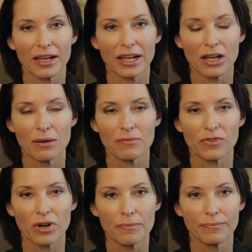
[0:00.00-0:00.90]
I come
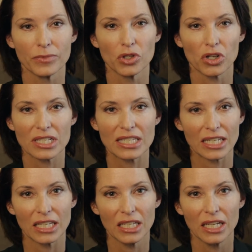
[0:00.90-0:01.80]
from New York
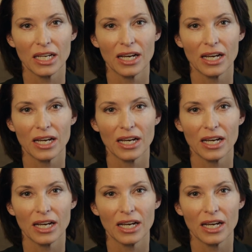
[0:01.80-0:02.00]
City.